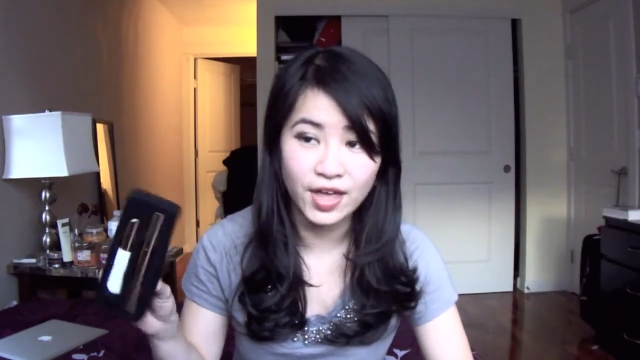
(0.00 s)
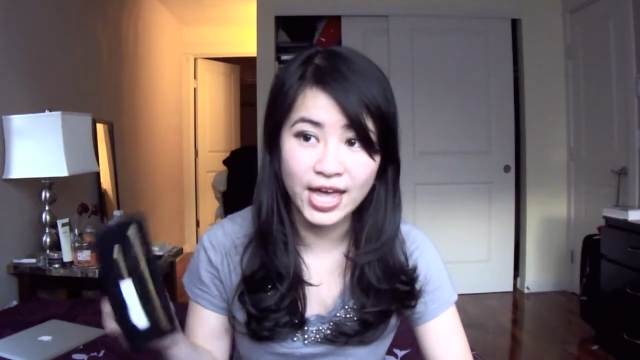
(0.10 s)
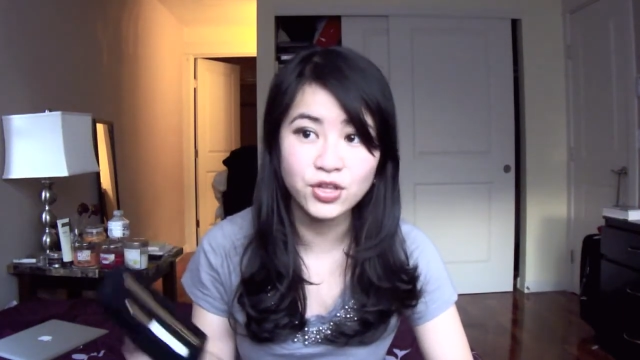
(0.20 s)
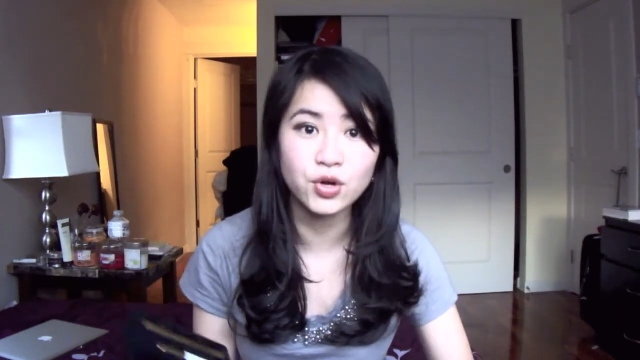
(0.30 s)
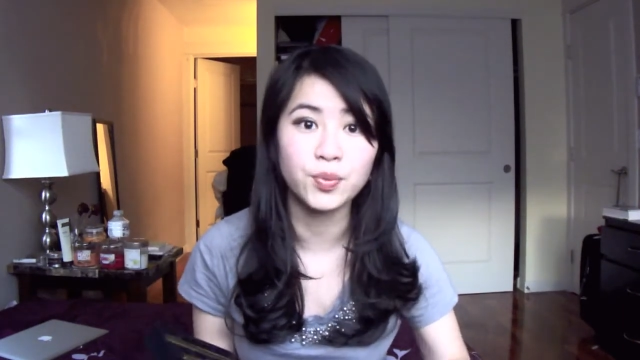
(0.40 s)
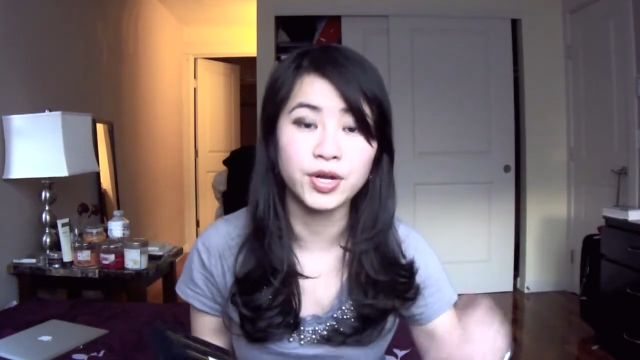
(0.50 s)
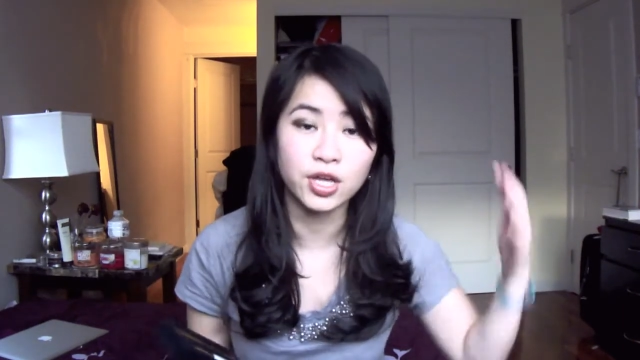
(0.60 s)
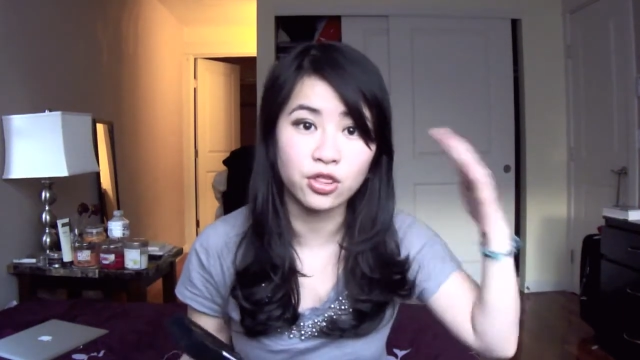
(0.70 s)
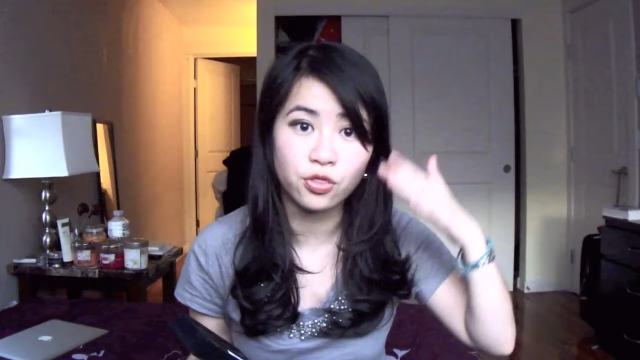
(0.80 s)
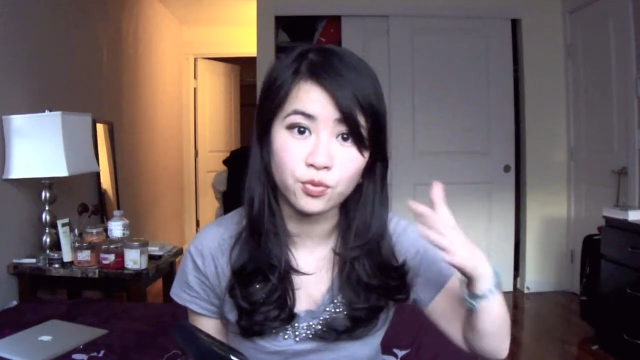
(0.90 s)
and you're putting
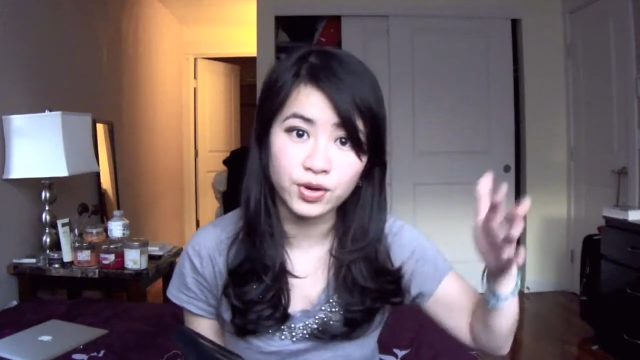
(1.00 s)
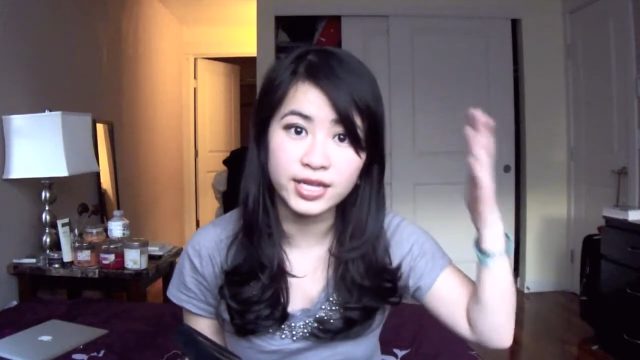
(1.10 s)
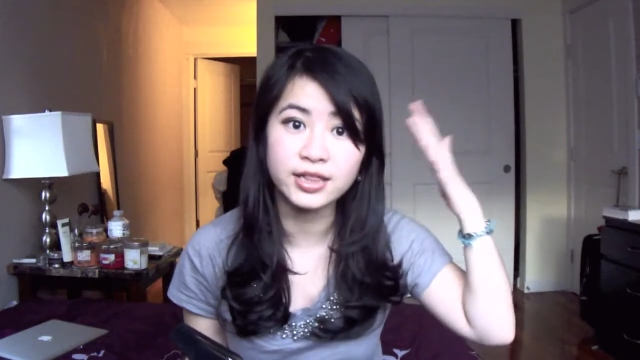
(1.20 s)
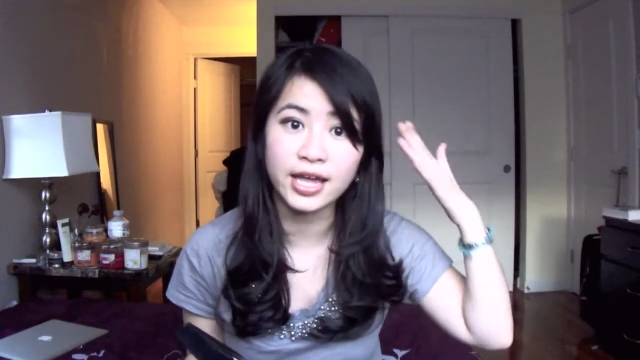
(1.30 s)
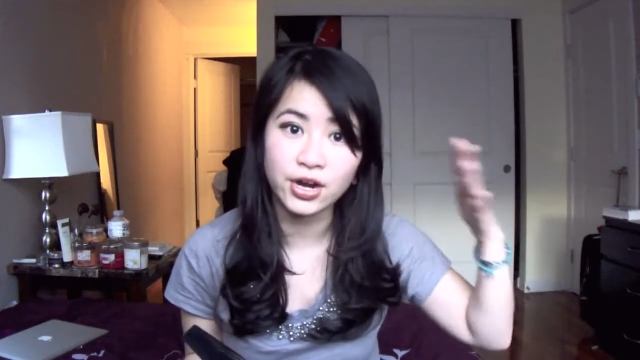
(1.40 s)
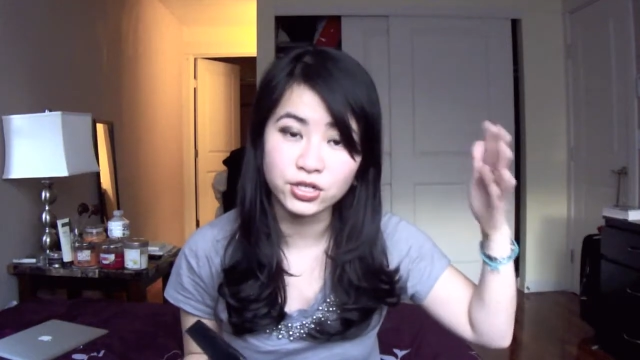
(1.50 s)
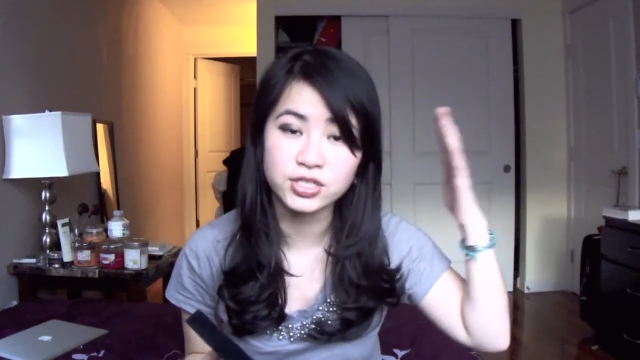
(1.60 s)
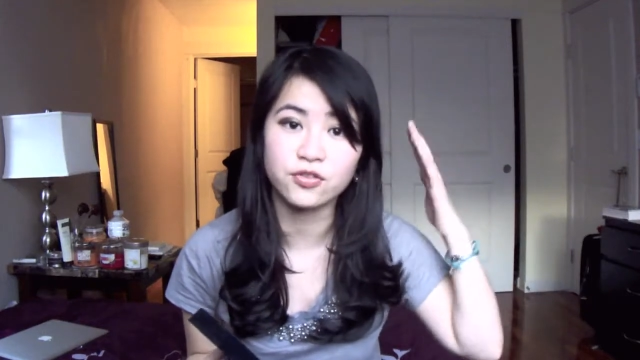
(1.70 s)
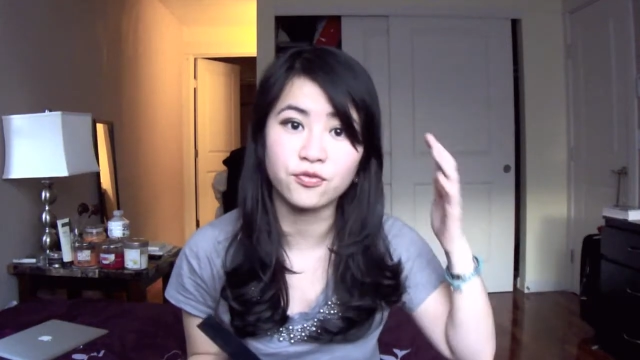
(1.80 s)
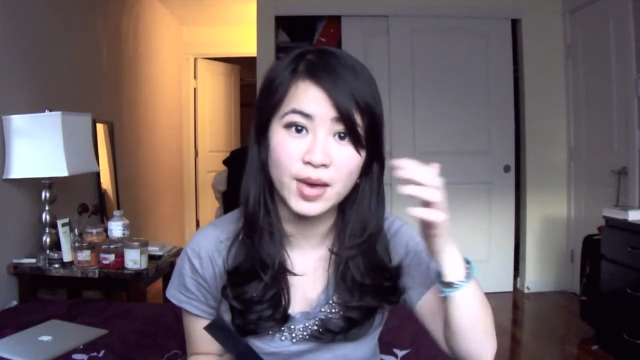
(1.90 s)
3 layers
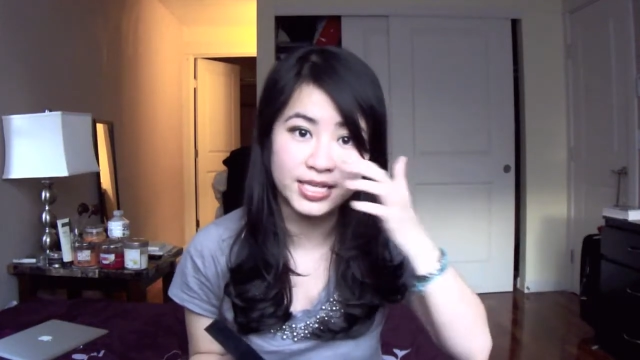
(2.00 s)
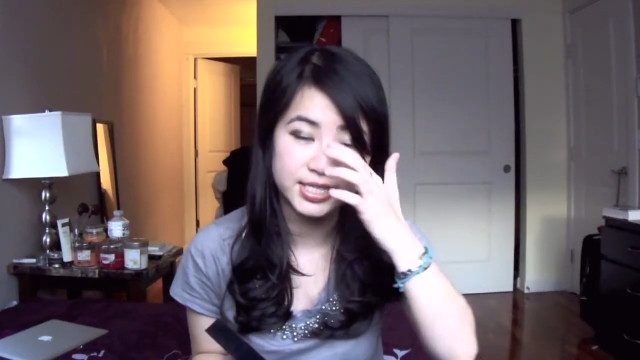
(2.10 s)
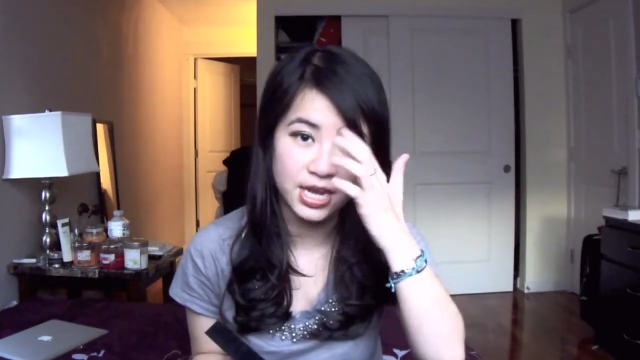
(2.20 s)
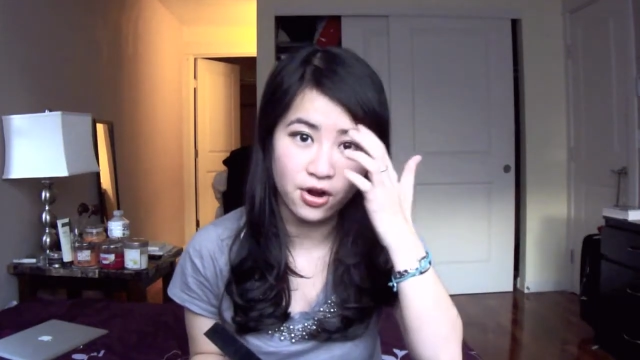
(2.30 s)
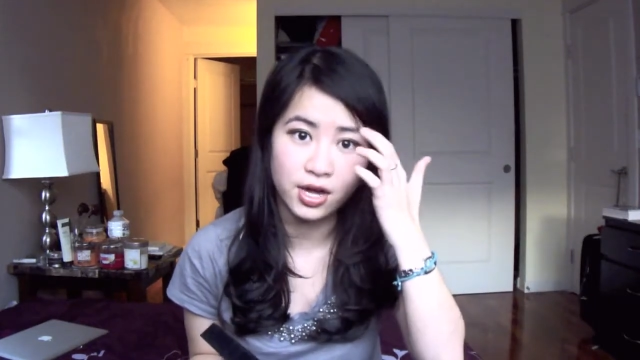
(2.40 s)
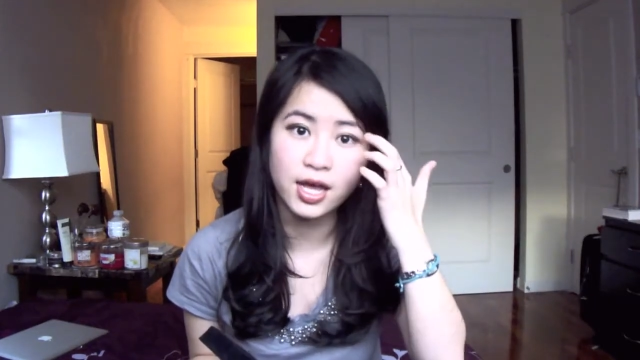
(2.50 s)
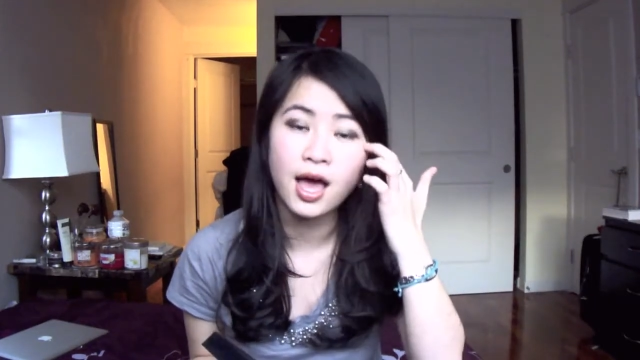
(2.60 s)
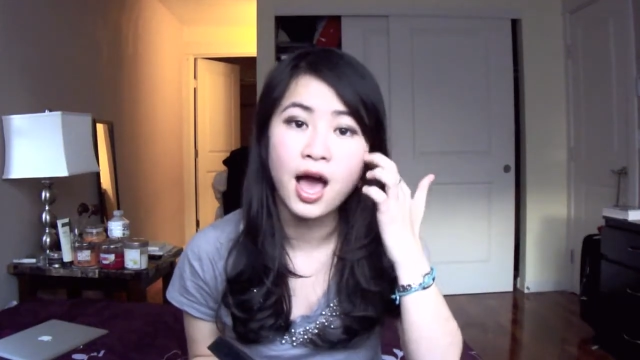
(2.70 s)
of mascara